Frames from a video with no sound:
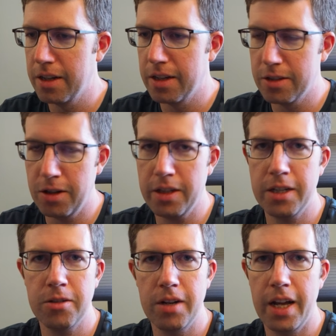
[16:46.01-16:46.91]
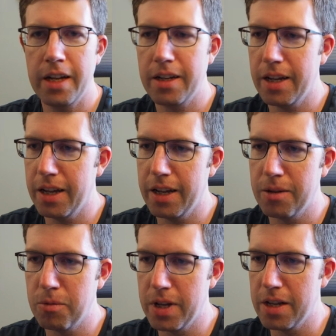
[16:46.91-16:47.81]
It's on the internet,
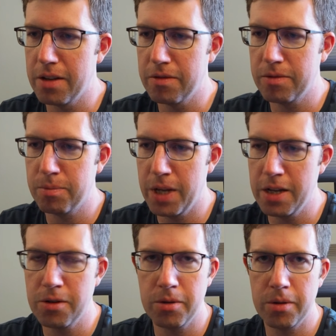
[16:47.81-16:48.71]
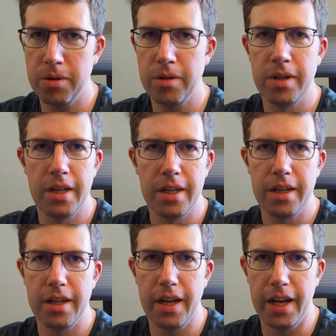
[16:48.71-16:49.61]
and we've pinged Google,
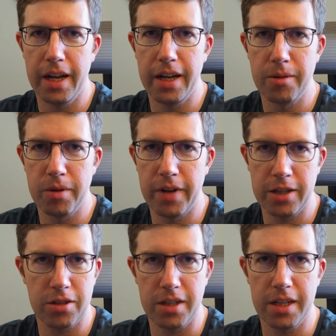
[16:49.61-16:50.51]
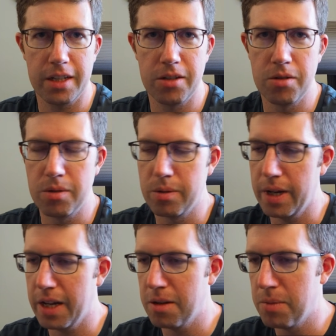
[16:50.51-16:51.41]
and we've actually connected to
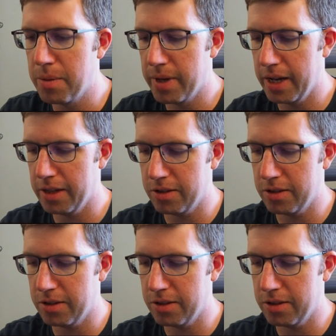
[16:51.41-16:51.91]
a BBS.